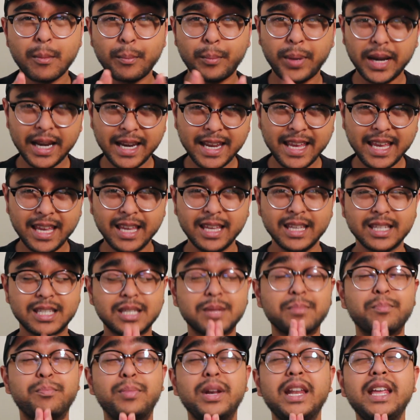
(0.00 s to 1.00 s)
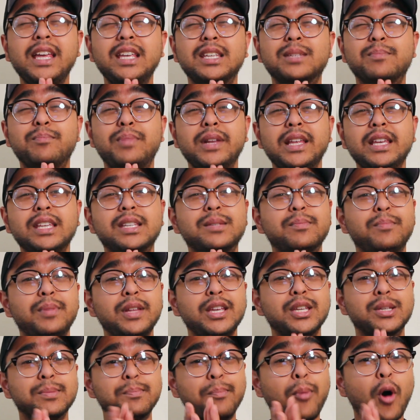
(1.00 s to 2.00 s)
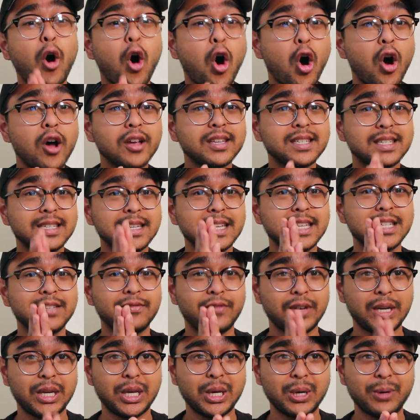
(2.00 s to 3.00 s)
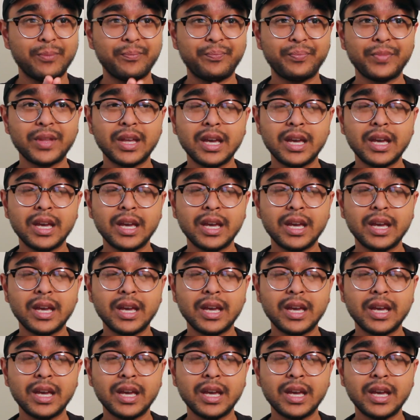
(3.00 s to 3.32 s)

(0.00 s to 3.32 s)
please pause this video